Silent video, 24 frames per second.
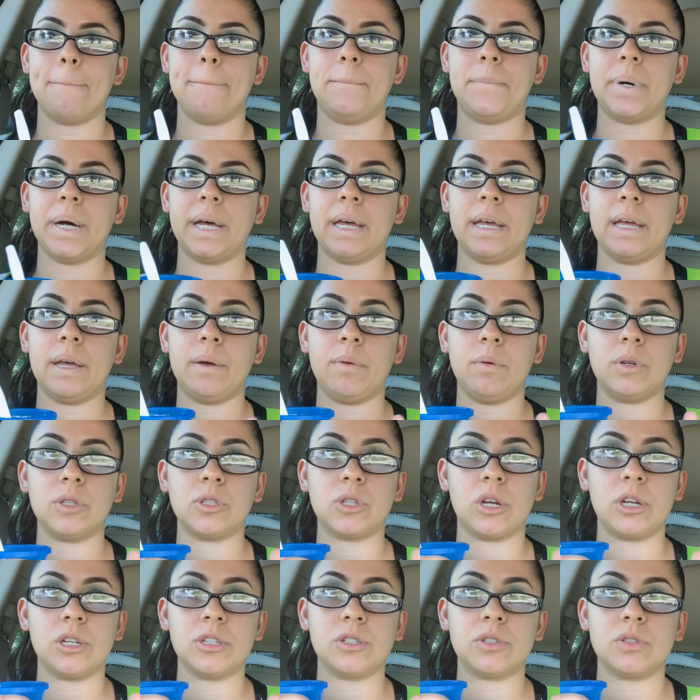But it
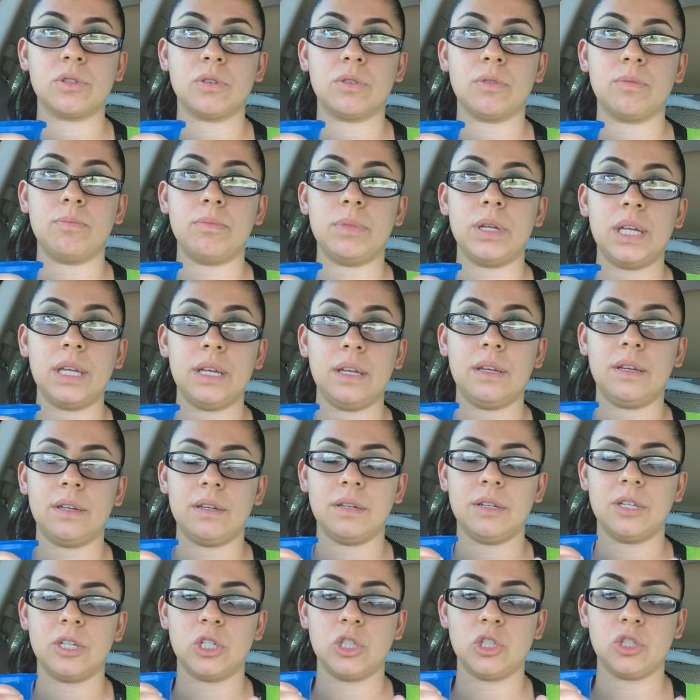was also me
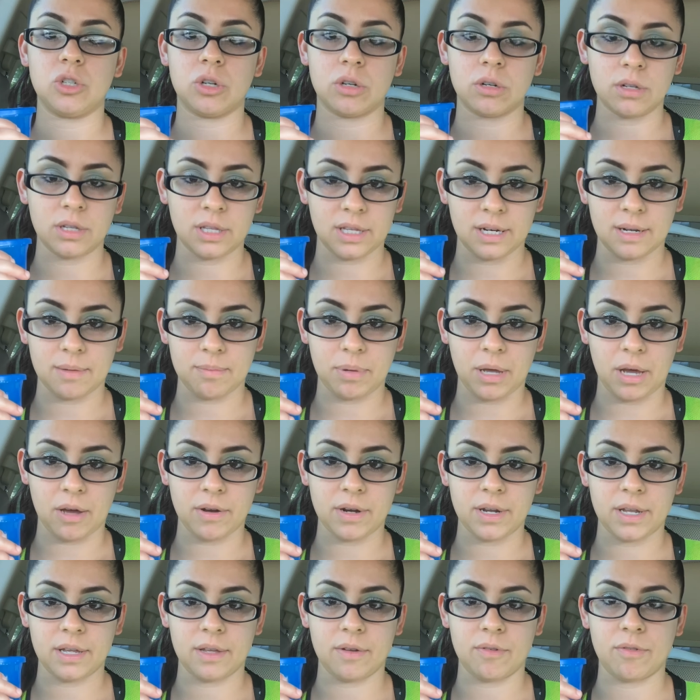journaling
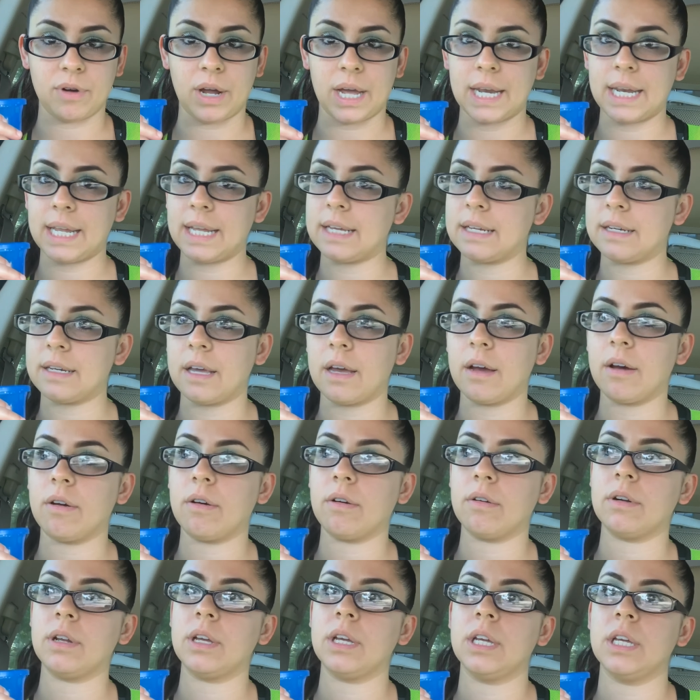about it, writing it
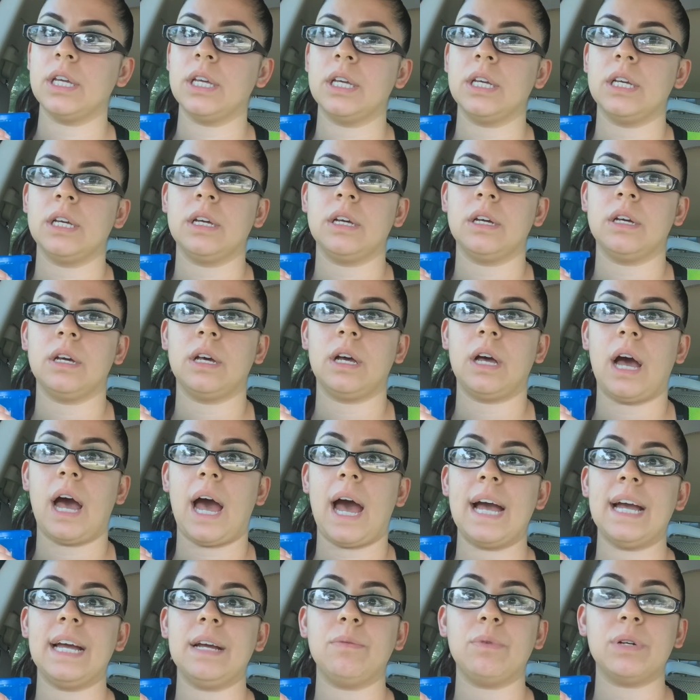down.
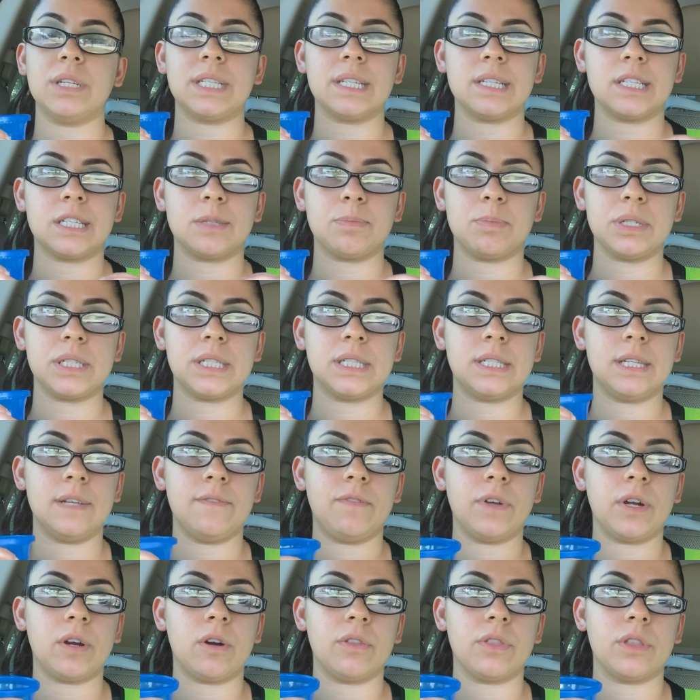I wasn't
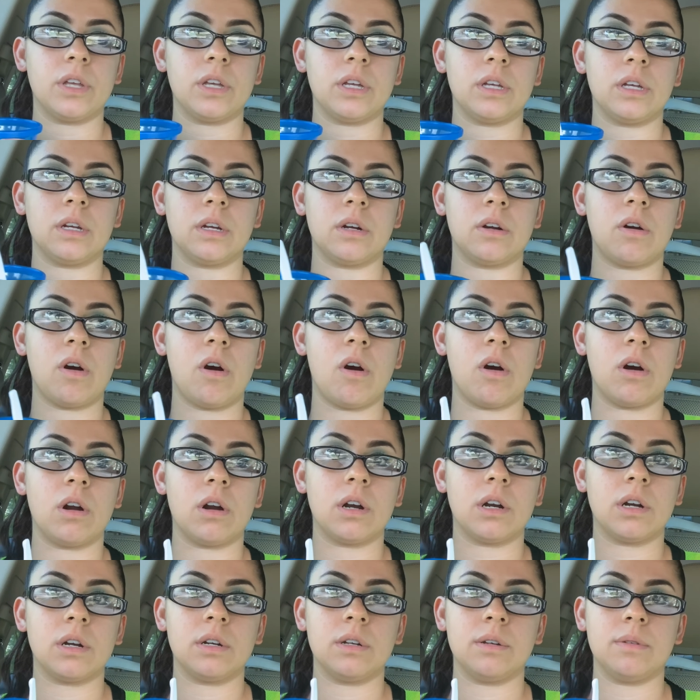specific on the
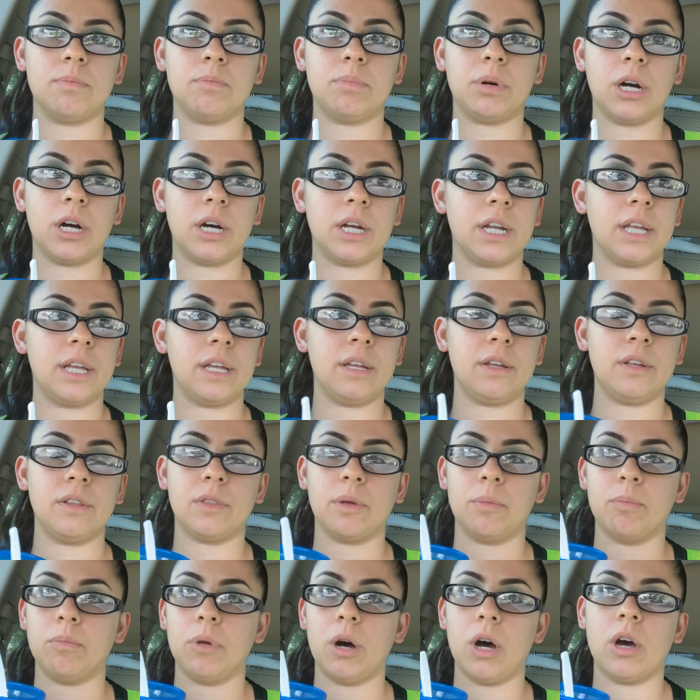car body,
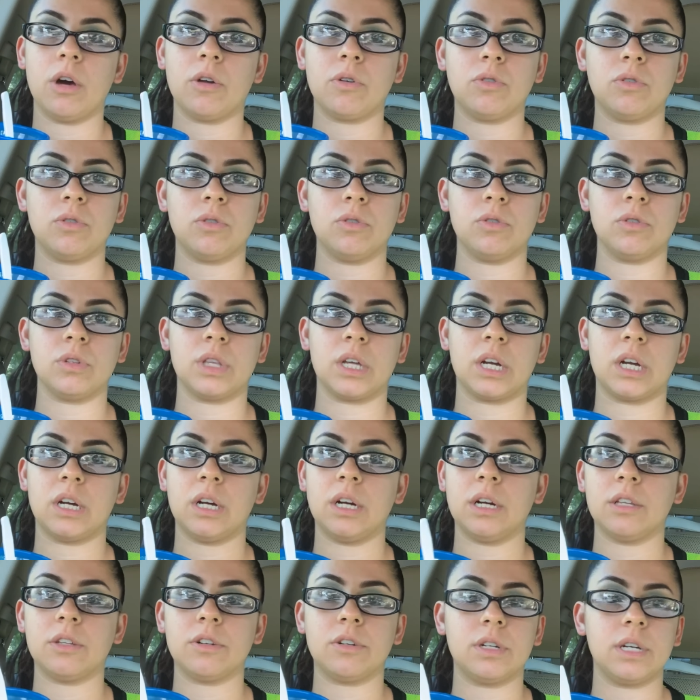the model, the
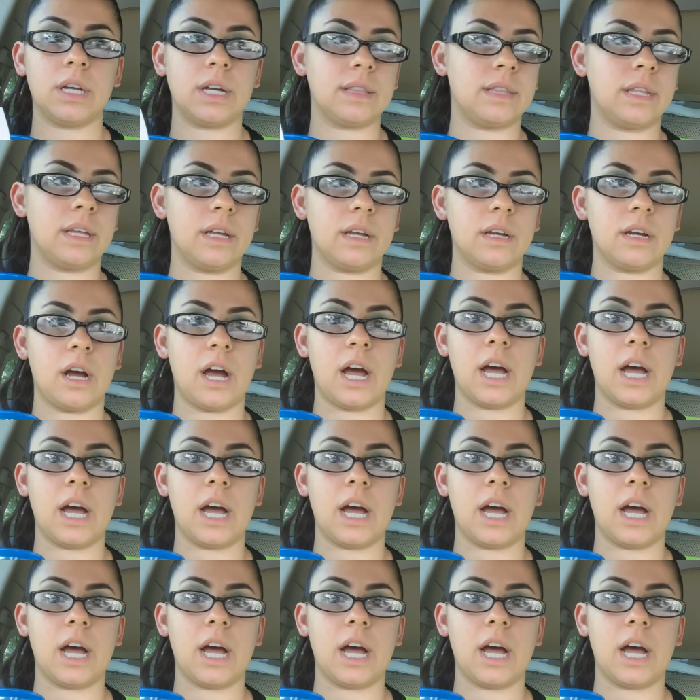color, nothing.